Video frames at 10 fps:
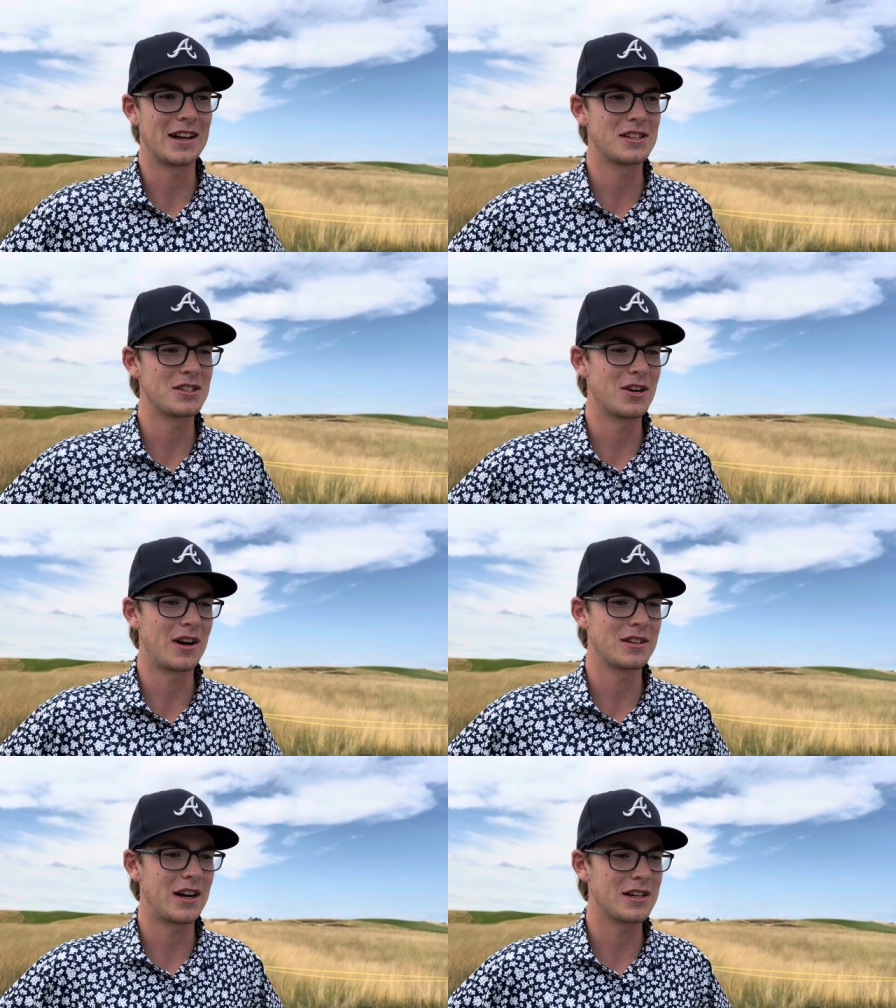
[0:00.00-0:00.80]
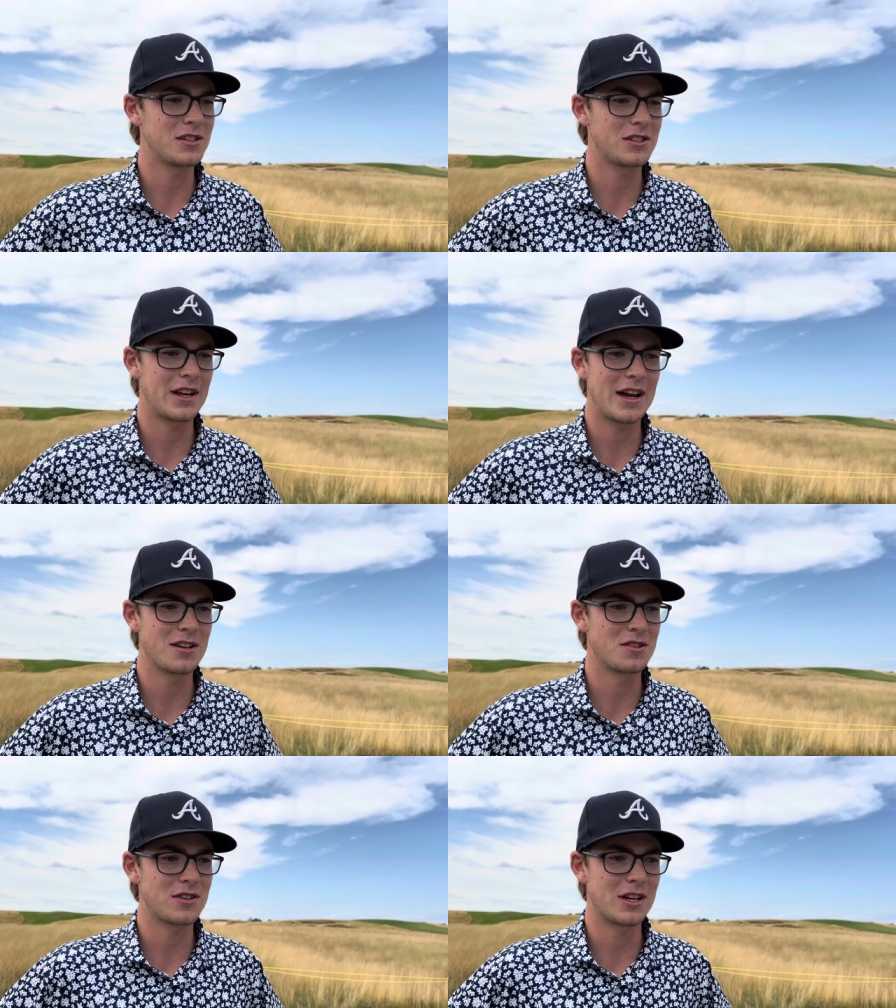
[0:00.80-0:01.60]
I just know, I just
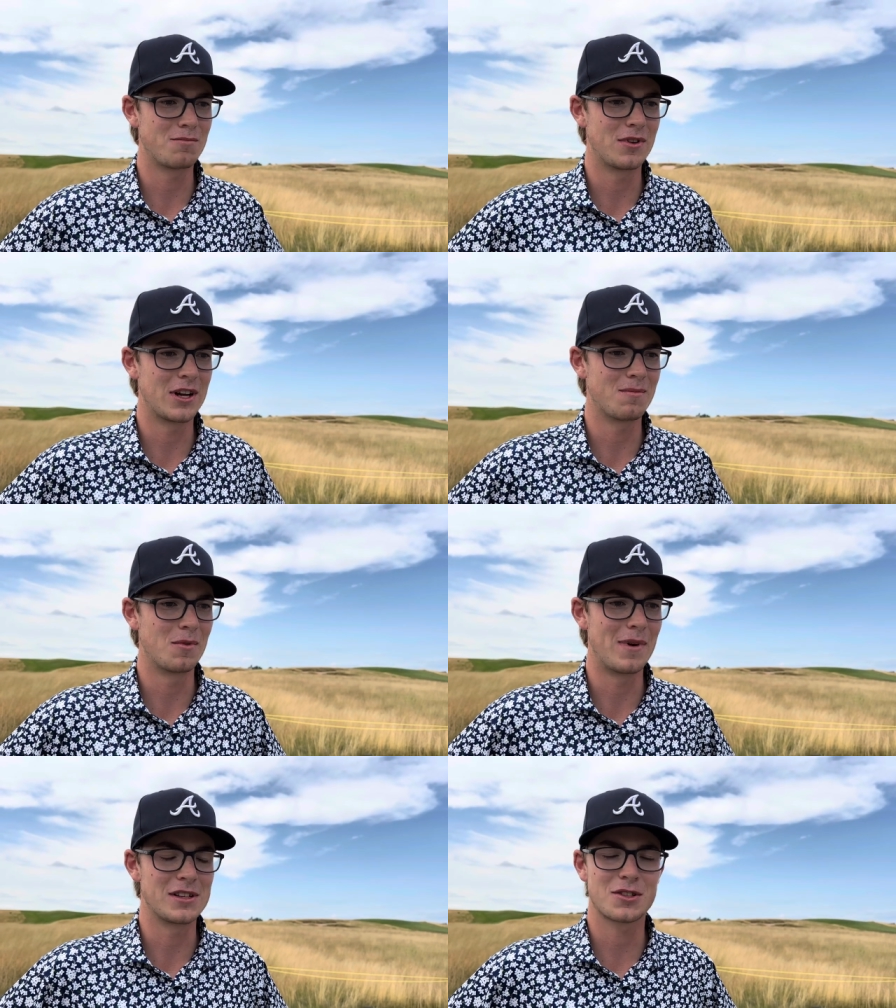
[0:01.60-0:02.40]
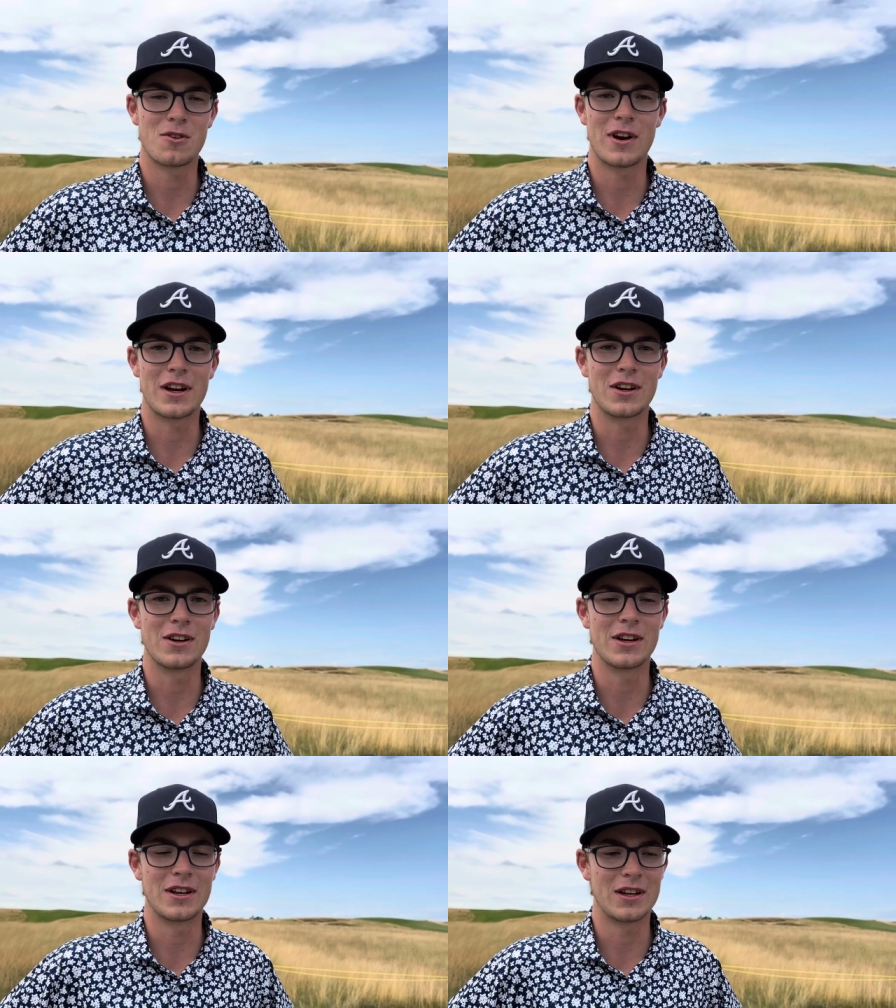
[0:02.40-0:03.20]
tried to put up the best score I
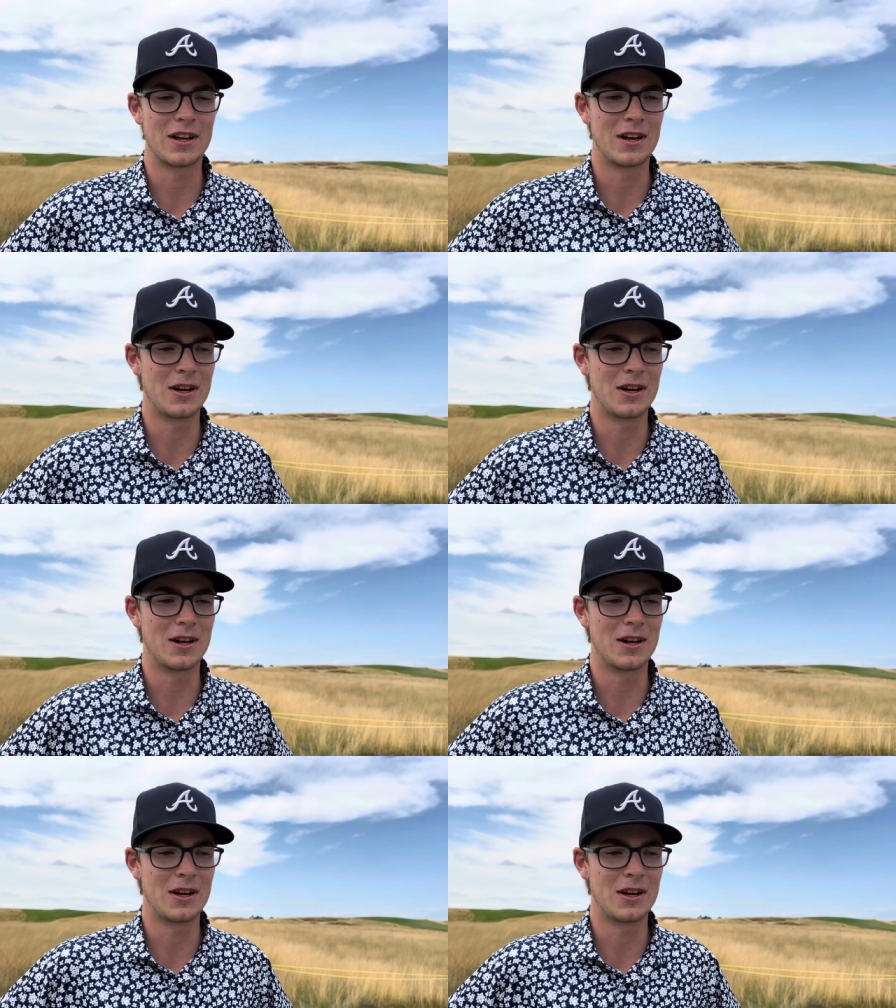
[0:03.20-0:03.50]
could.